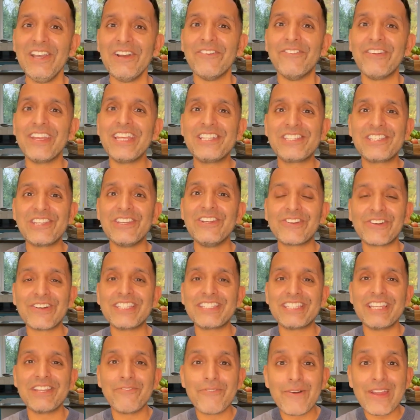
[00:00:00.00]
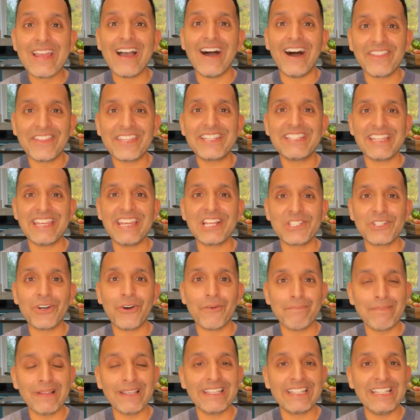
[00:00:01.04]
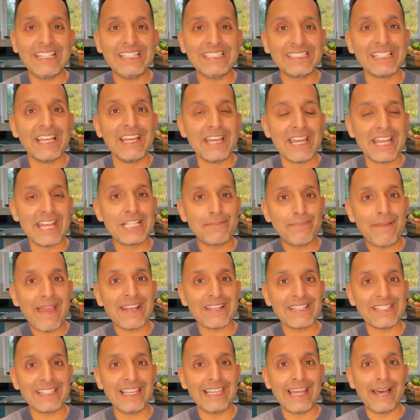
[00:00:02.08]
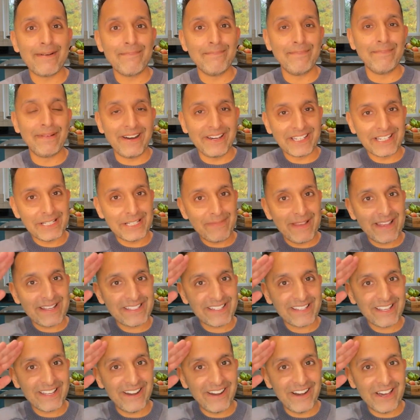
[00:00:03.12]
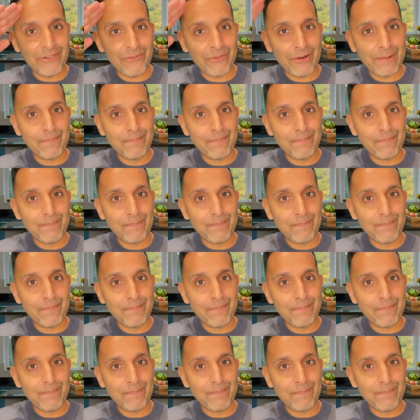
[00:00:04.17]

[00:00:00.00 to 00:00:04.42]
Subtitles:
We do, Christine. We are the TikTok police. Inspector Lampard, Inspector Khan,